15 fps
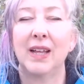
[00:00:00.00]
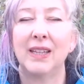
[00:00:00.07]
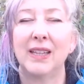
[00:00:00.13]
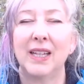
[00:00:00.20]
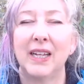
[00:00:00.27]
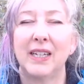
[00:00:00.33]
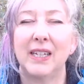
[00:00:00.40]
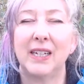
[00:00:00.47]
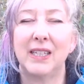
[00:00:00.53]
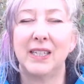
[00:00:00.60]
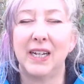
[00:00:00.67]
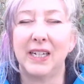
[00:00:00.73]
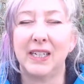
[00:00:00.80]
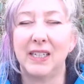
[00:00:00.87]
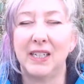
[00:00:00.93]
I'd like you to
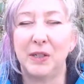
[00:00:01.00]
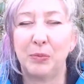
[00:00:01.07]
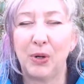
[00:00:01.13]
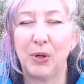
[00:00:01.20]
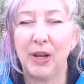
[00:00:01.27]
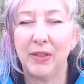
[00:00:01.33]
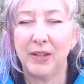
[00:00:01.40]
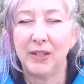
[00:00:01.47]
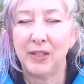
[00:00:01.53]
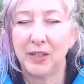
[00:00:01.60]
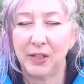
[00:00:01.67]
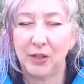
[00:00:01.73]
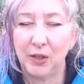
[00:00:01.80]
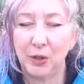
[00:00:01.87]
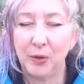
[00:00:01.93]
take a deep breath into
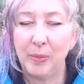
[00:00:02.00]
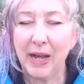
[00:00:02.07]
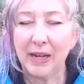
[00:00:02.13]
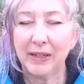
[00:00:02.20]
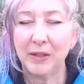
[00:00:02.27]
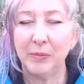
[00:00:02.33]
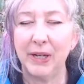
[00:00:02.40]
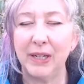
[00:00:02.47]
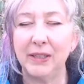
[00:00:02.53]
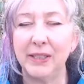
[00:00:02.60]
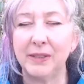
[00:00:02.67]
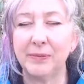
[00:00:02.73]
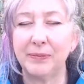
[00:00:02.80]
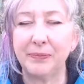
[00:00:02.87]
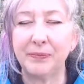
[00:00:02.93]
your low back and belly.